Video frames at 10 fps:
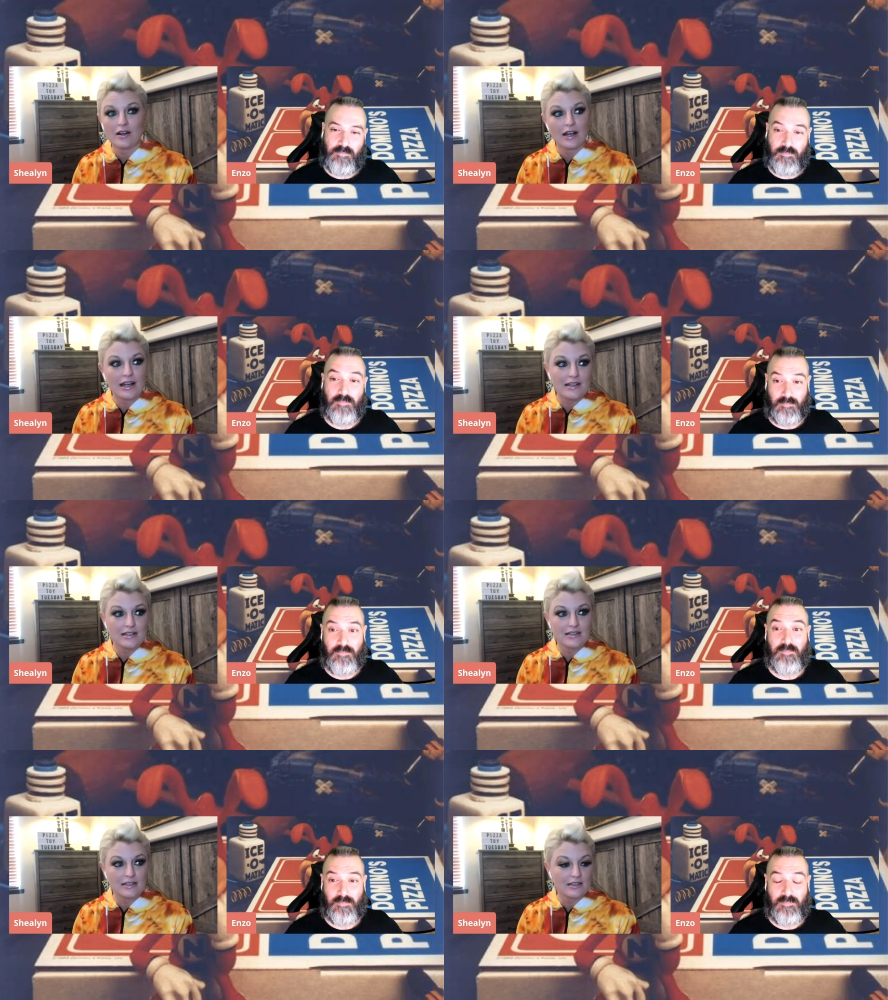Speaker 1: I
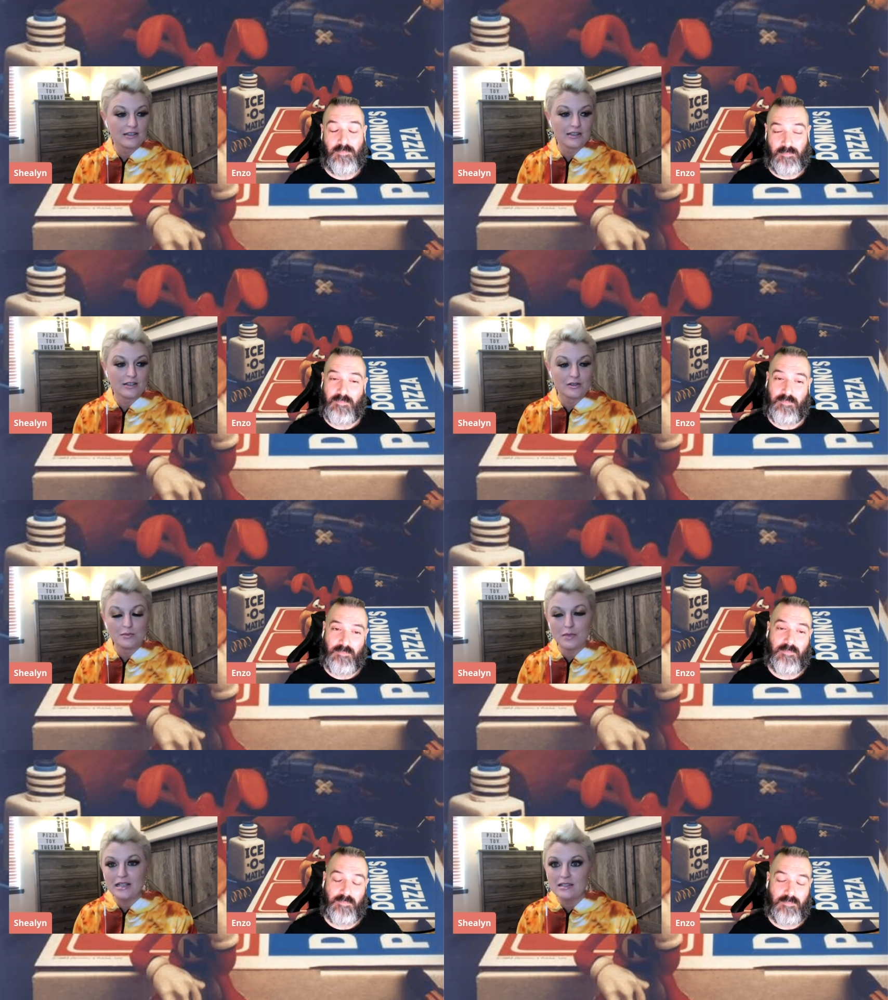guess it's you
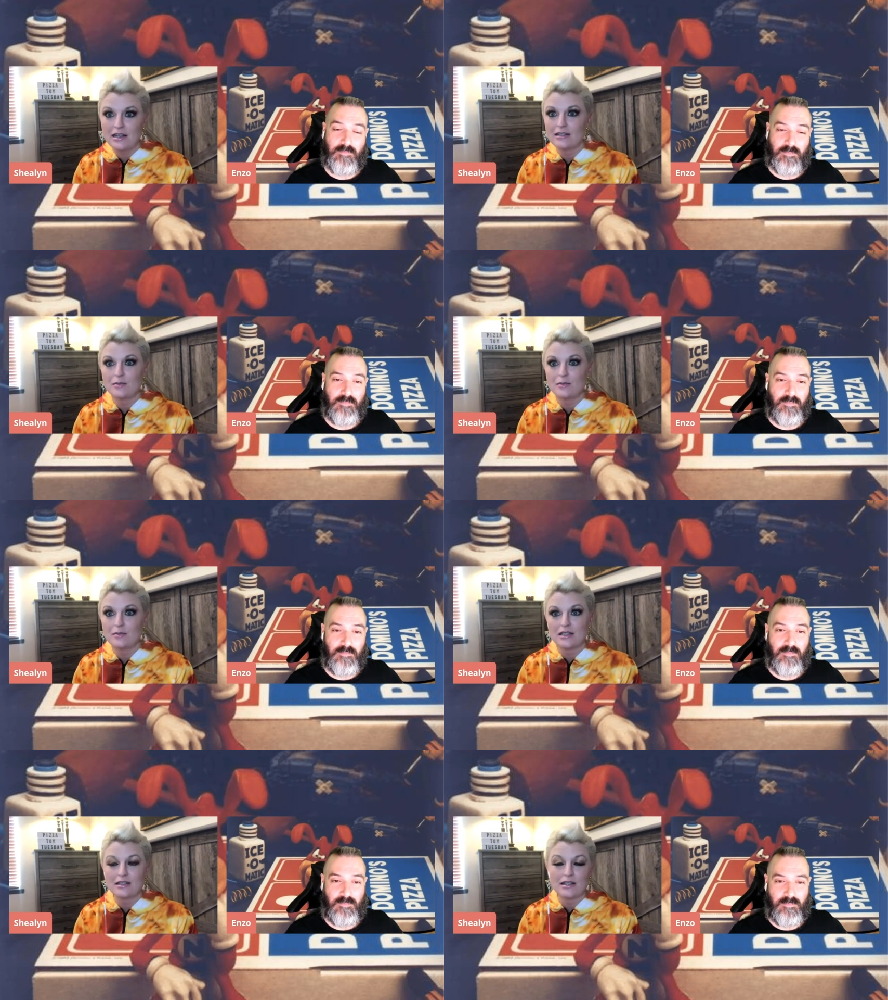know makes sense
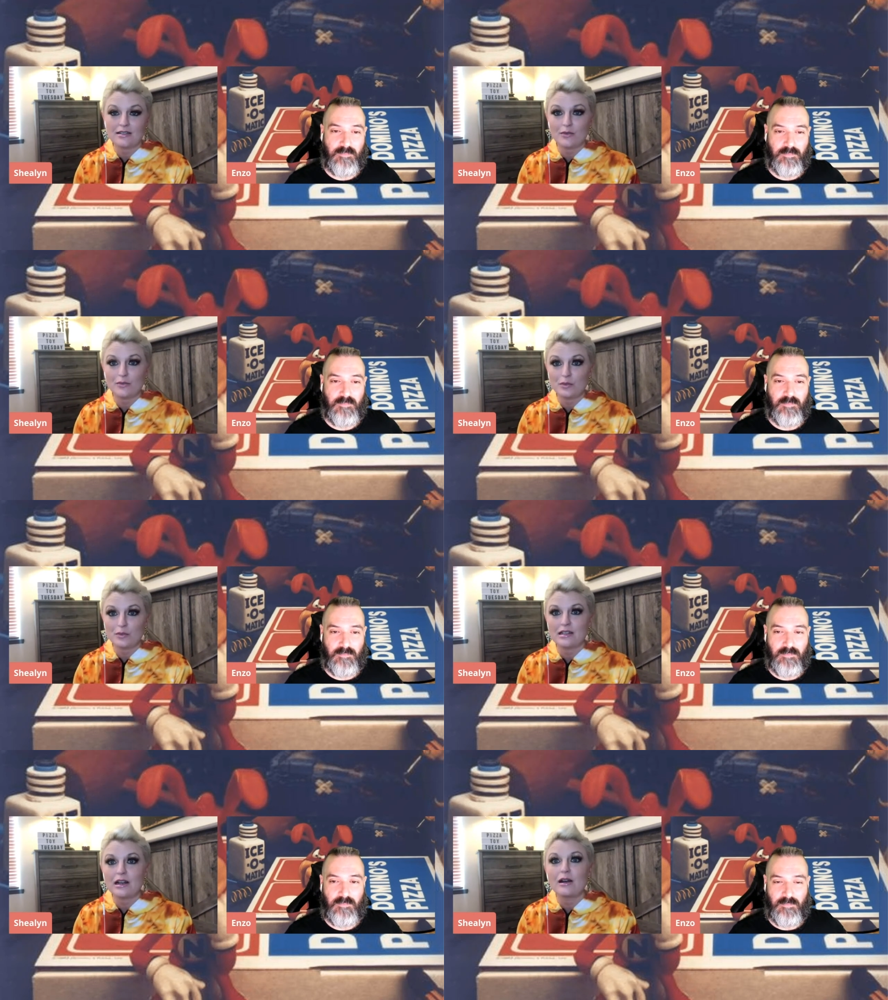because kids love
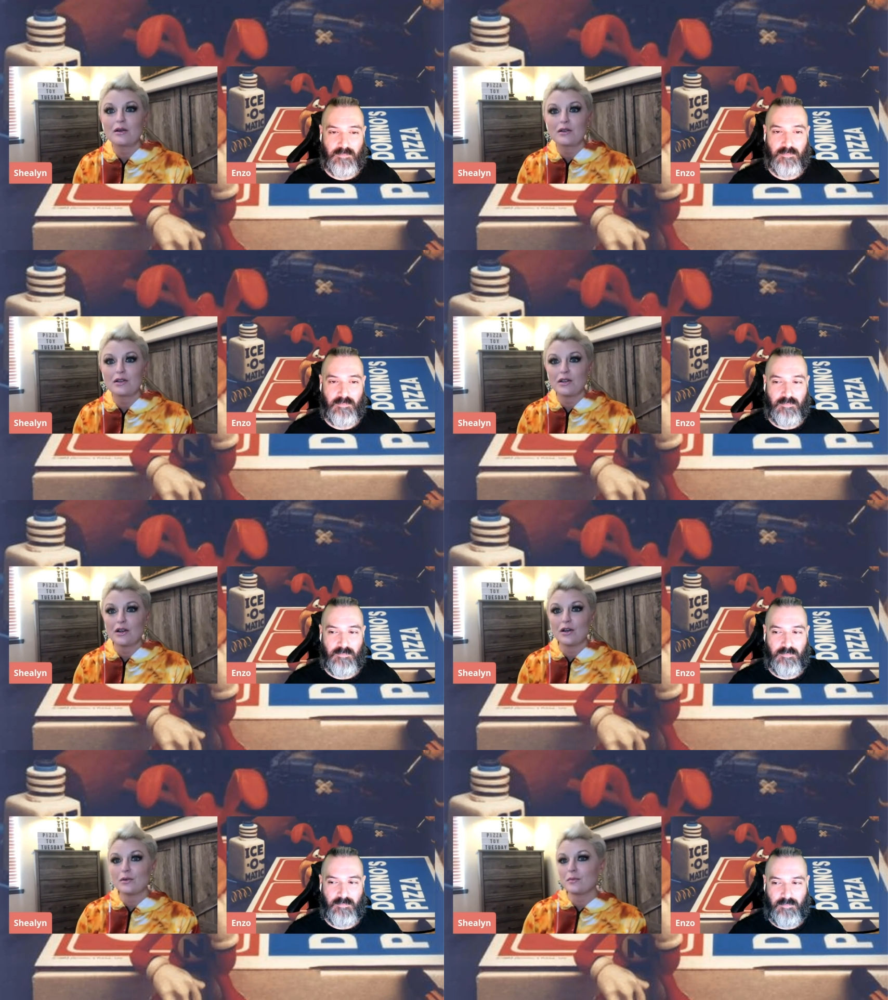pizza,
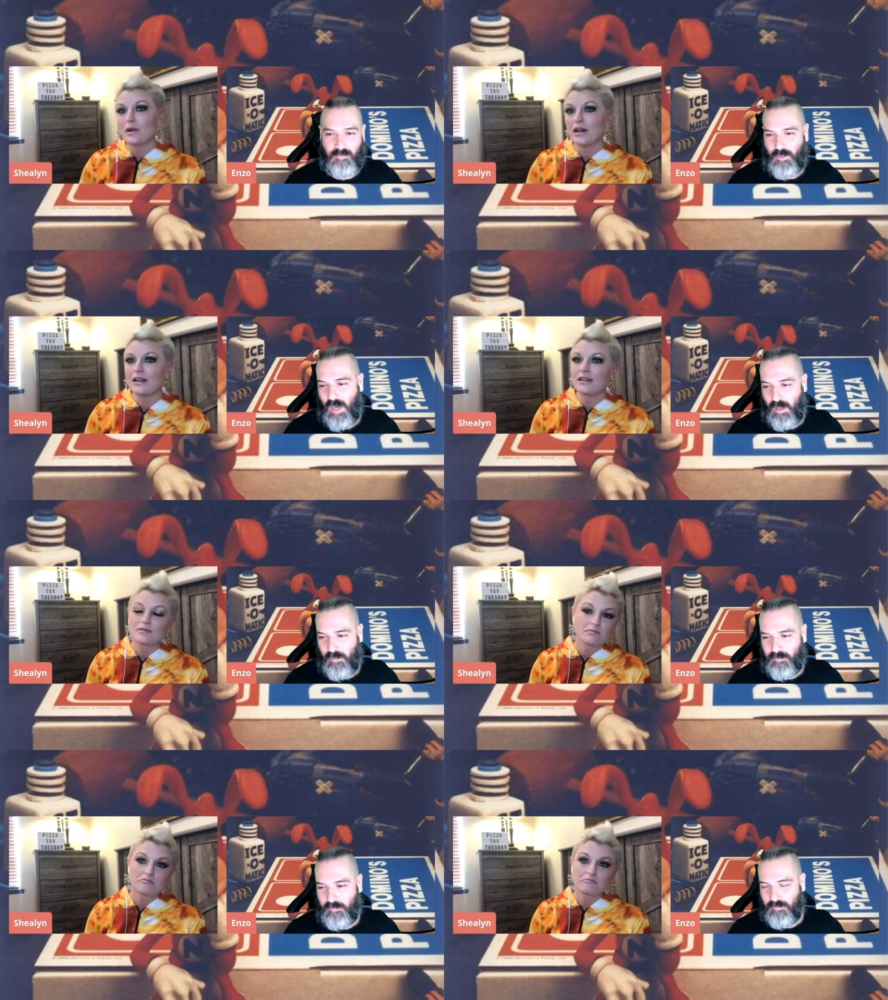you know. But
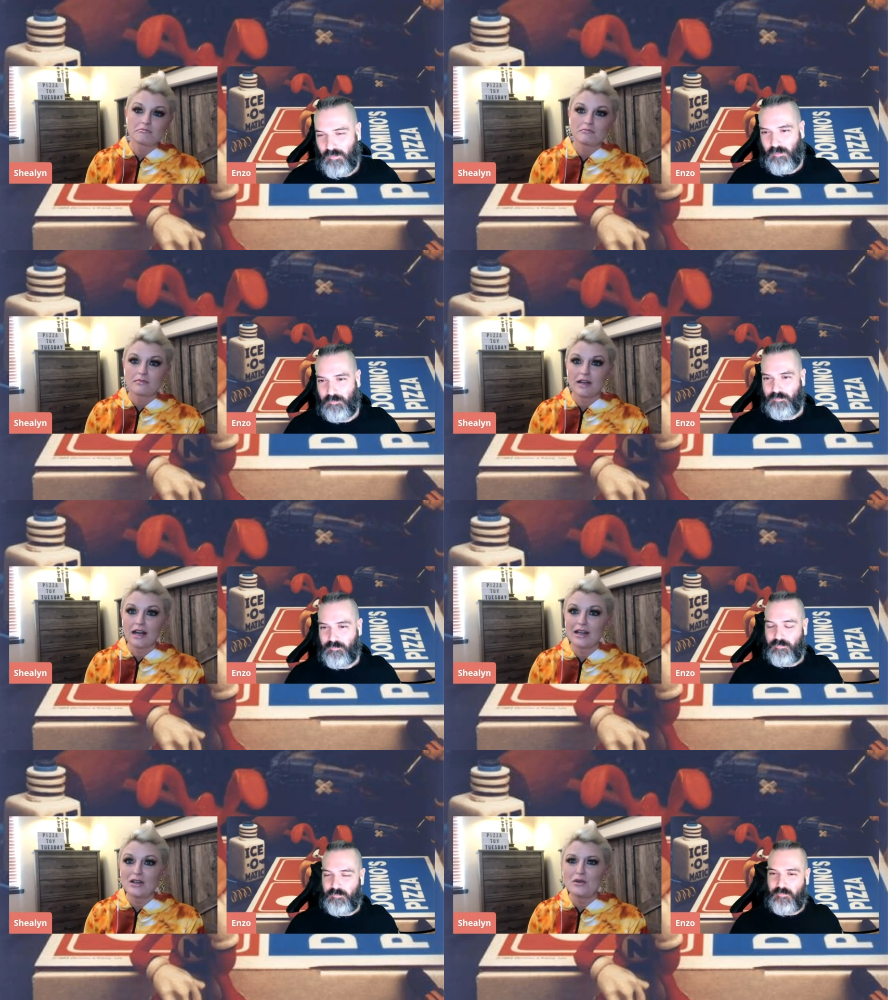right. right.
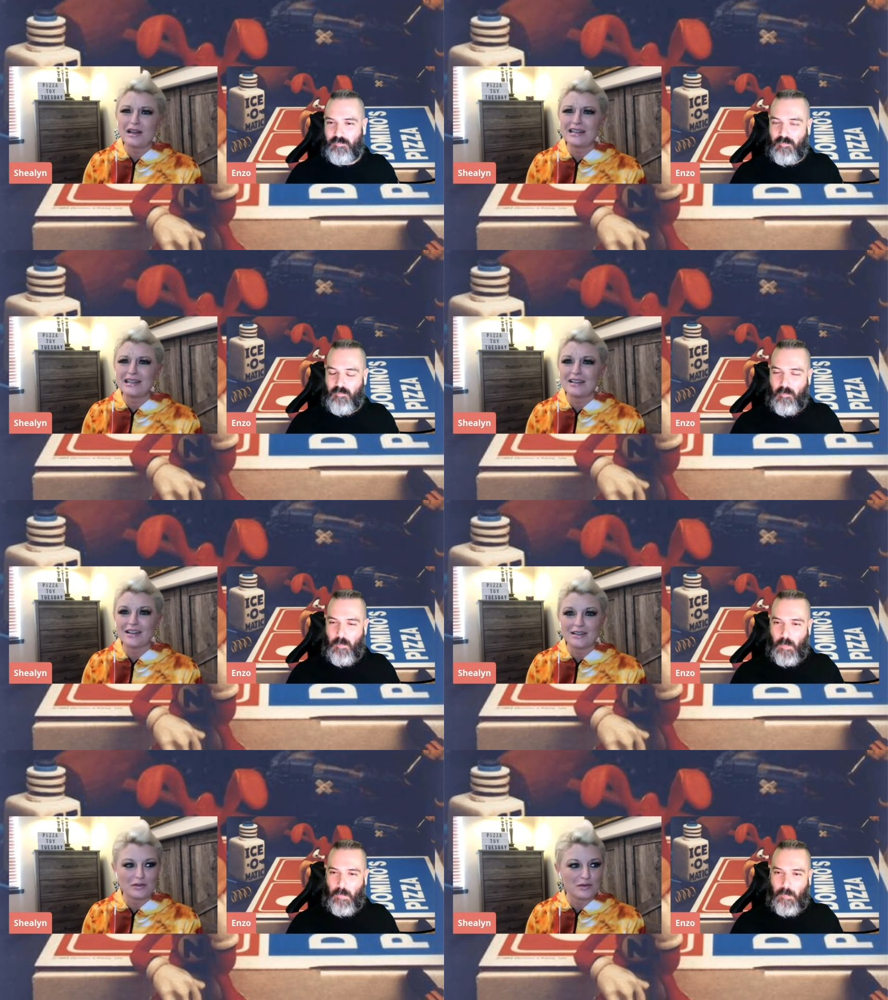I had no idea
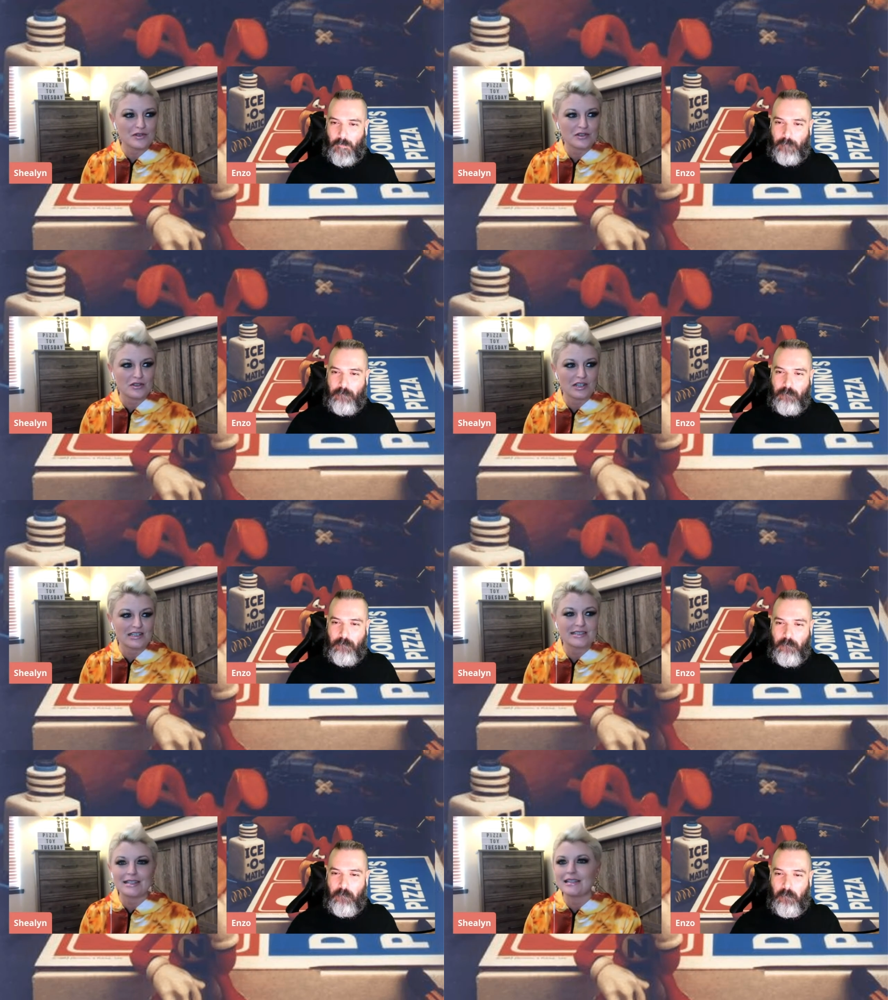like there was such an
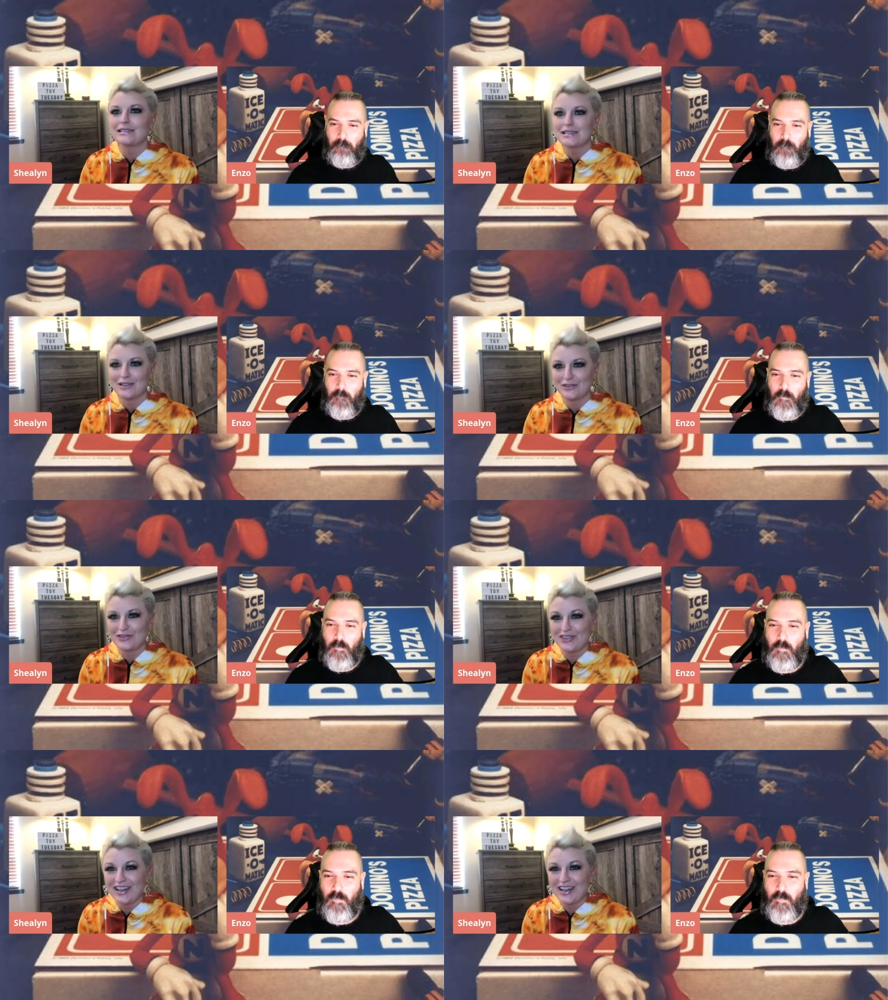extensive